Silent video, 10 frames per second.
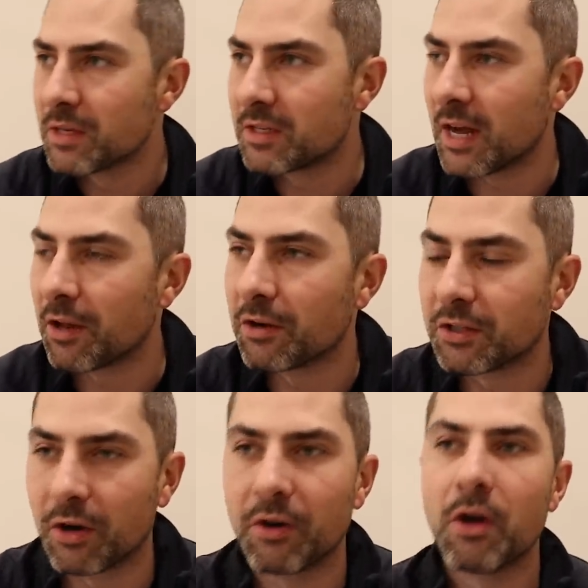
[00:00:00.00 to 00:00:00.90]

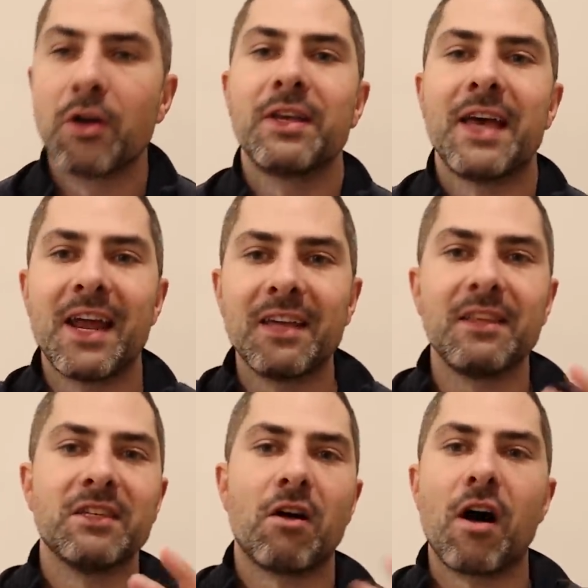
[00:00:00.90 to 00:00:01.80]
sellers are getting
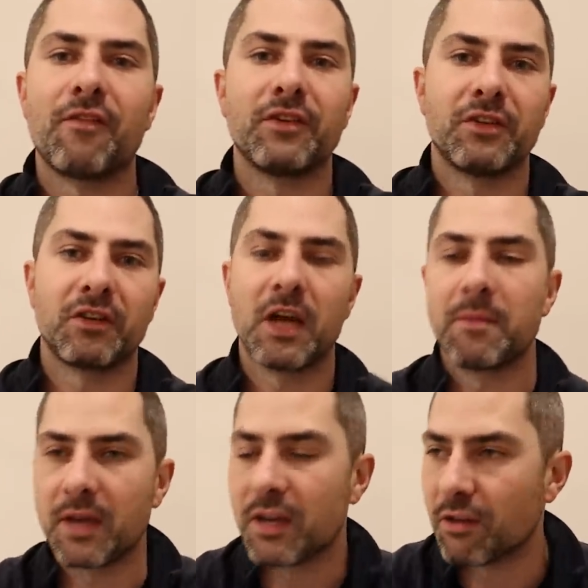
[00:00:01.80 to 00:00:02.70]
these offers that are
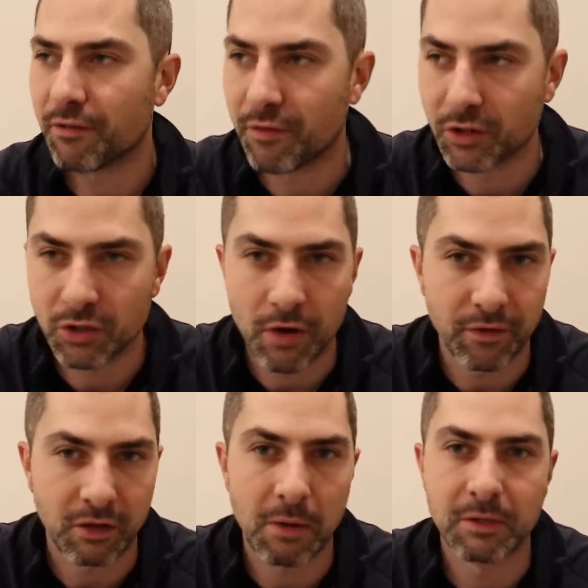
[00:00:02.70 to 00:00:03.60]
coming in. You know, the first offer
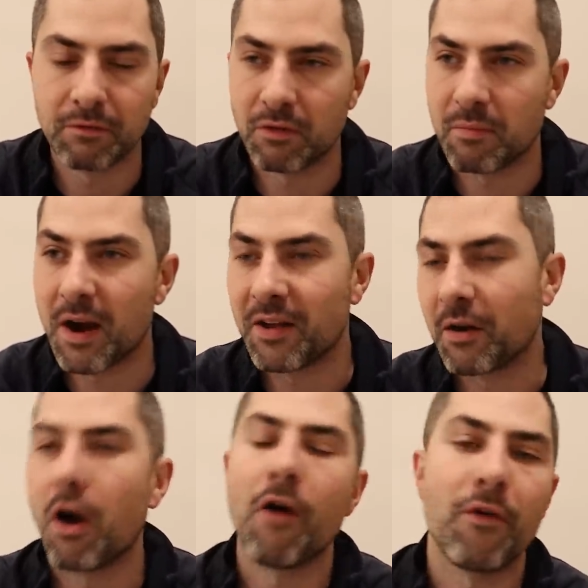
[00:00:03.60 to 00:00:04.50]
that comes in for the buyer,
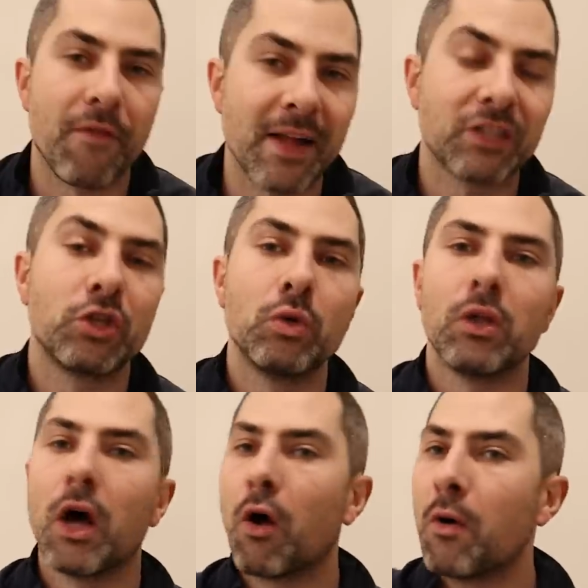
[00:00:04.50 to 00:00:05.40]
go, oh no, that's too
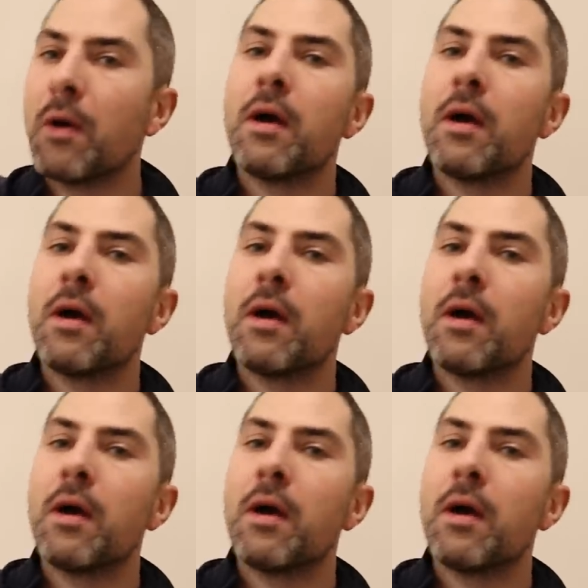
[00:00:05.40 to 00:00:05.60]
low.